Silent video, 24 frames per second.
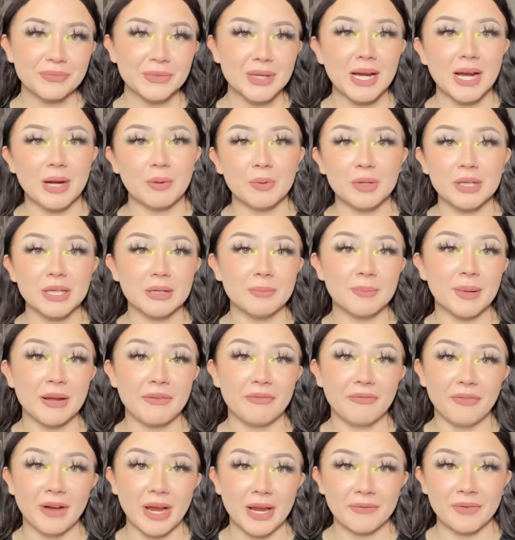I want you to buy
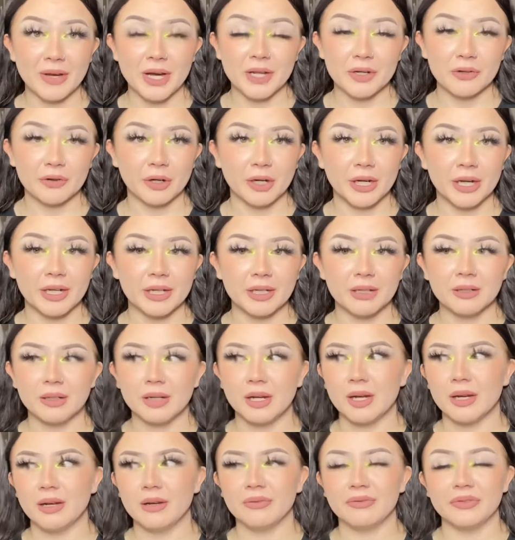five hundred
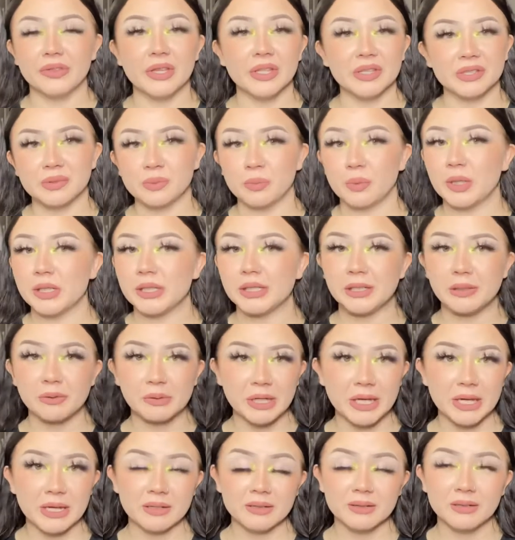of this one
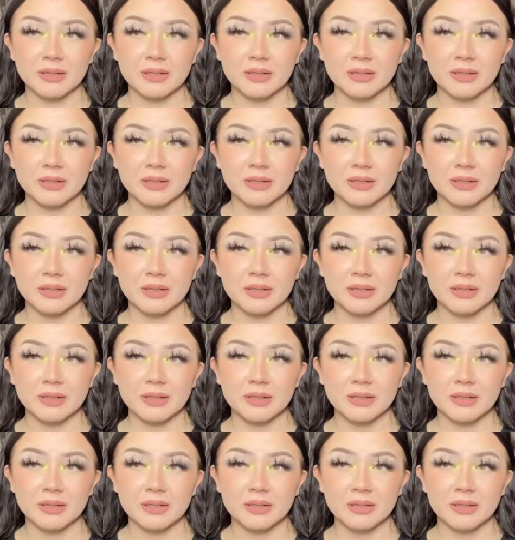unit.